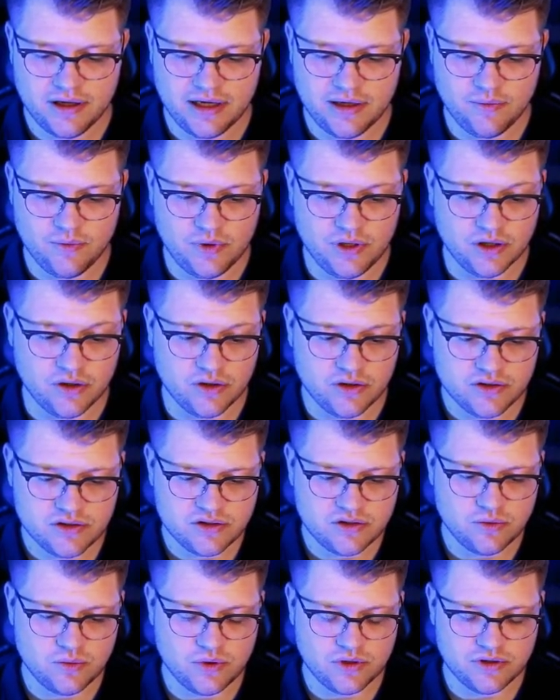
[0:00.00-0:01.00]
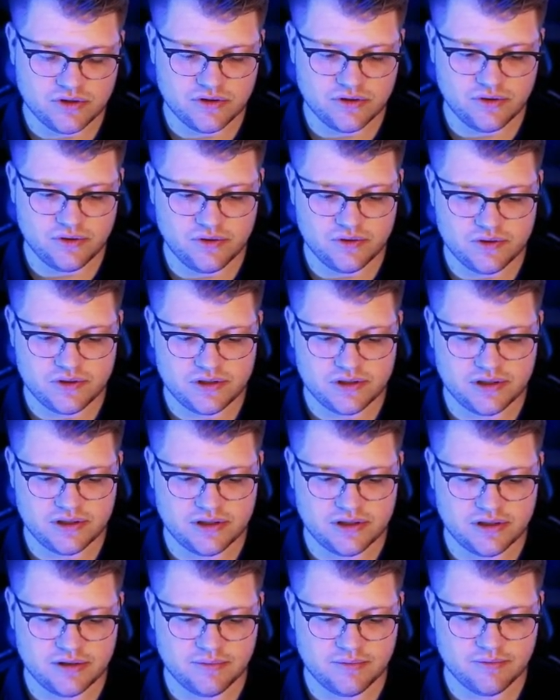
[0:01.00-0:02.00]
And we also want to use
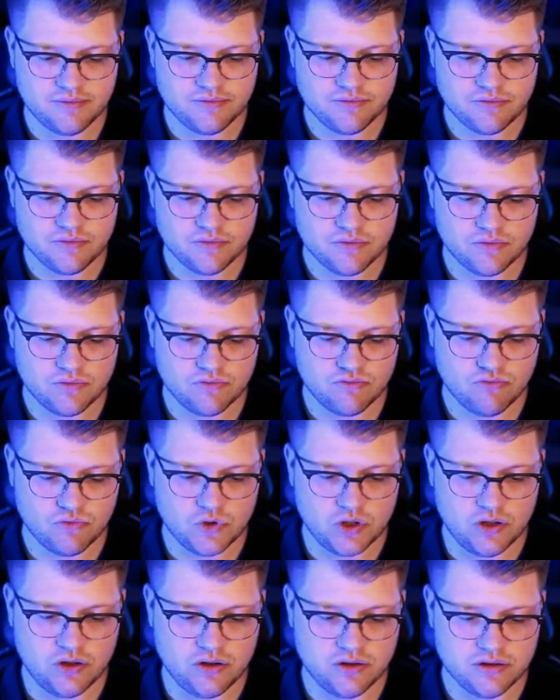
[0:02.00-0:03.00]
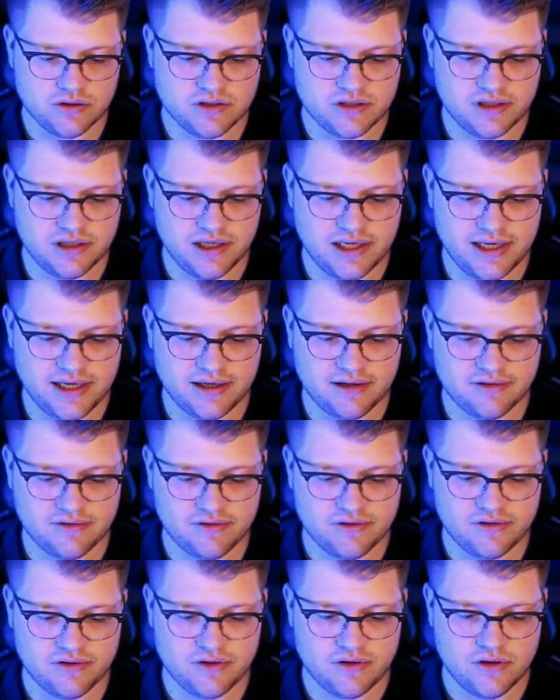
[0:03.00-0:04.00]
on
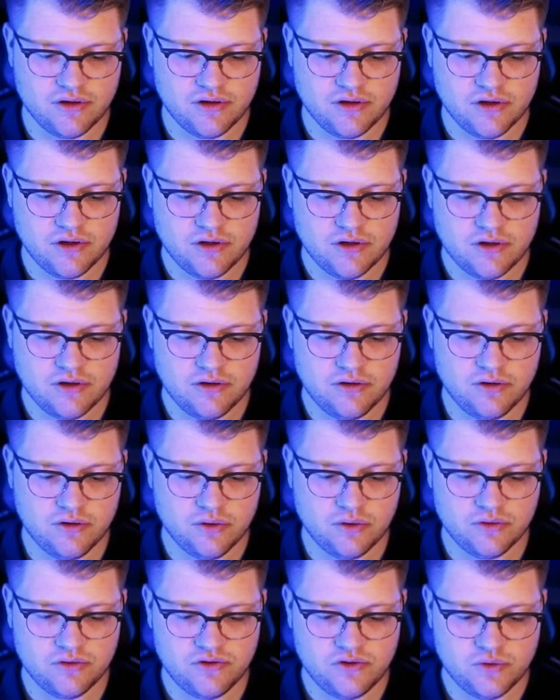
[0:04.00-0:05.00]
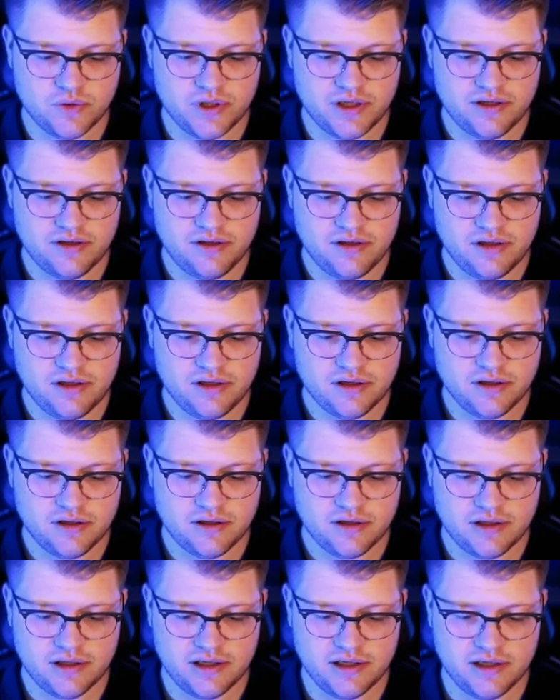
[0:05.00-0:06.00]
select node UID,
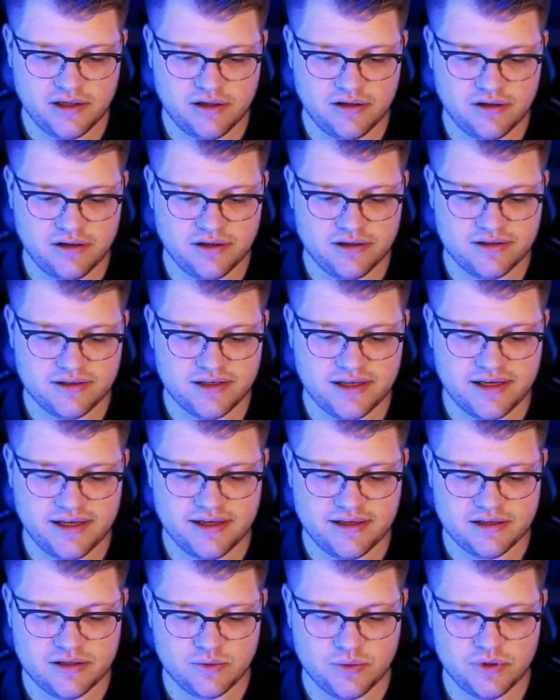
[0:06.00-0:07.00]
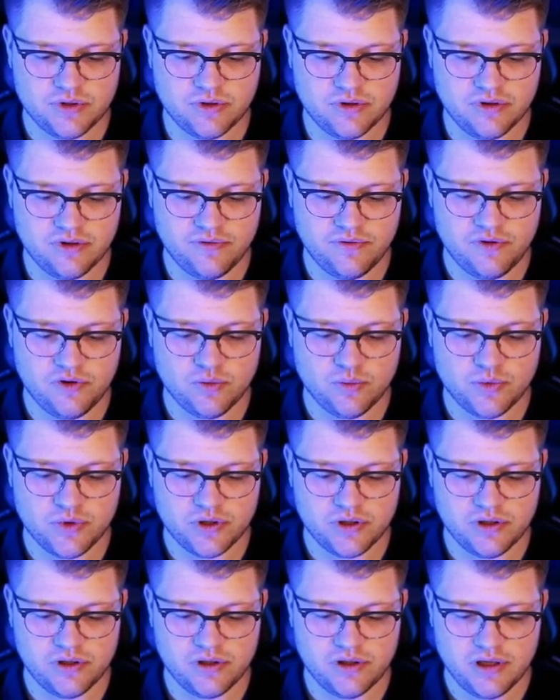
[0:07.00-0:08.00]
and in this case we call the view
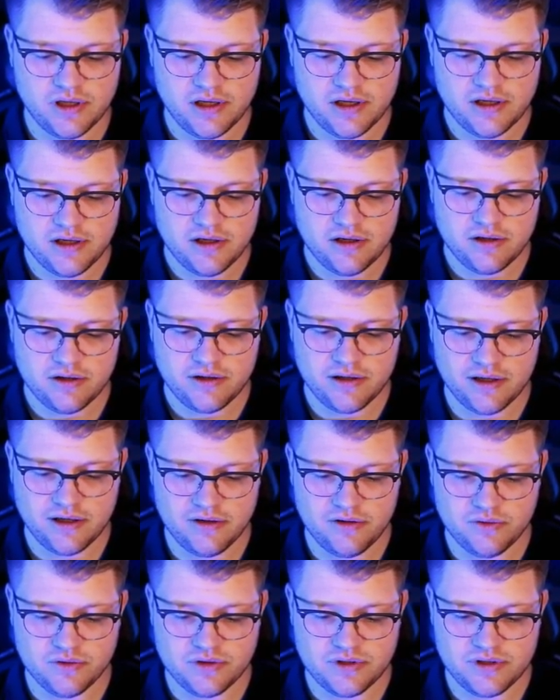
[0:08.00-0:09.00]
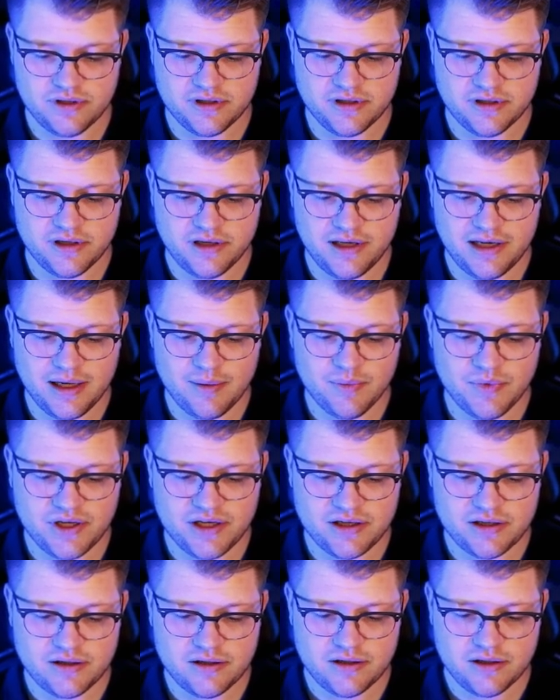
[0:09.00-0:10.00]
model, can use here
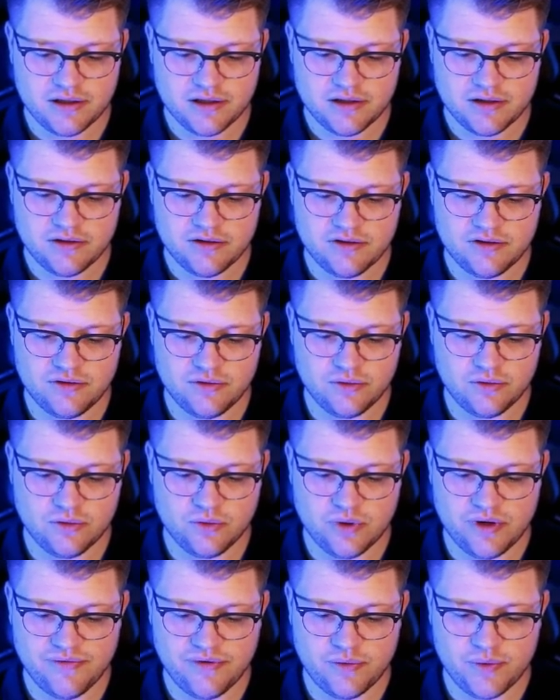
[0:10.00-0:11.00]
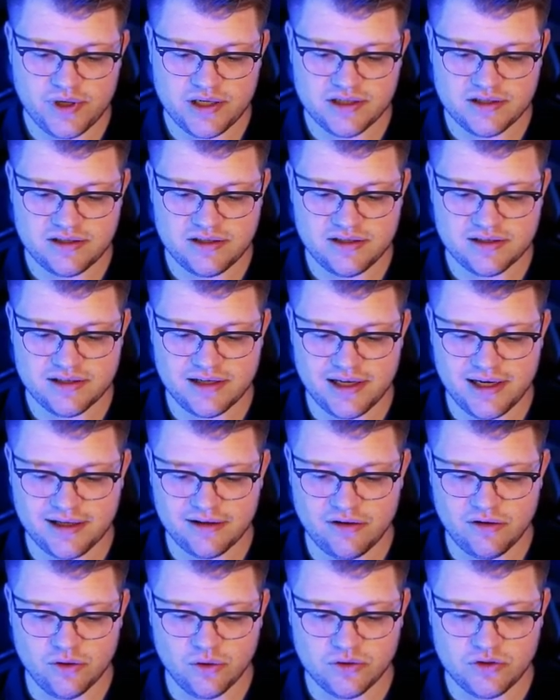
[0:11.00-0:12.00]
lambda to reference the
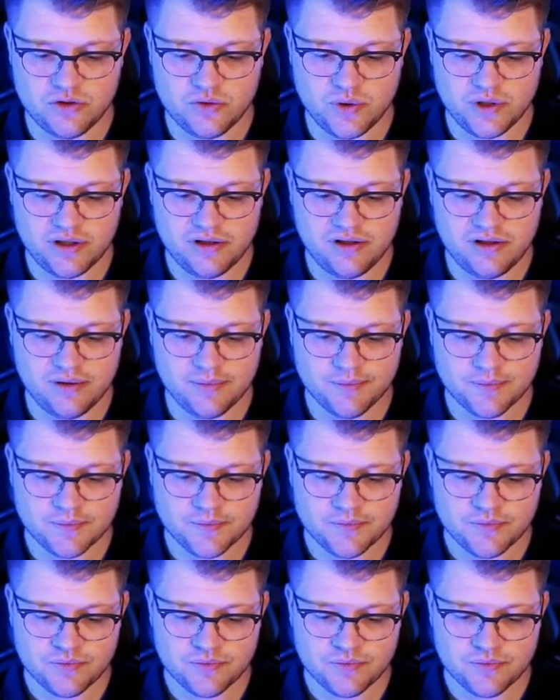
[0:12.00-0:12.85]
select node UID.